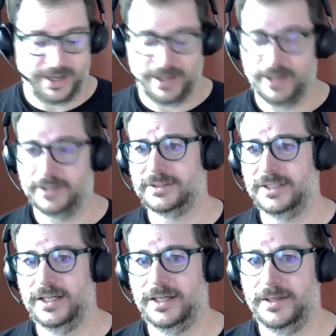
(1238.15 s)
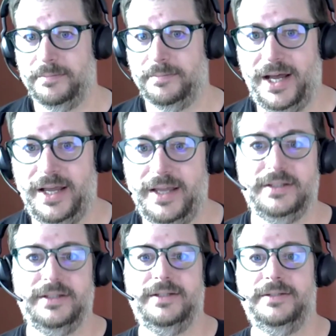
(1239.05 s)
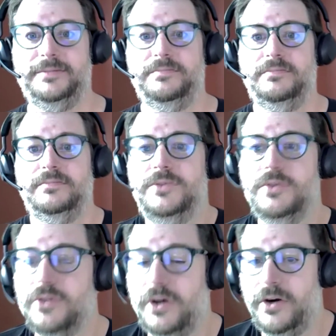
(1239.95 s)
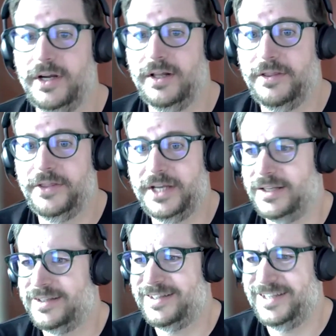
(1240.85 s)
And my tutorial that I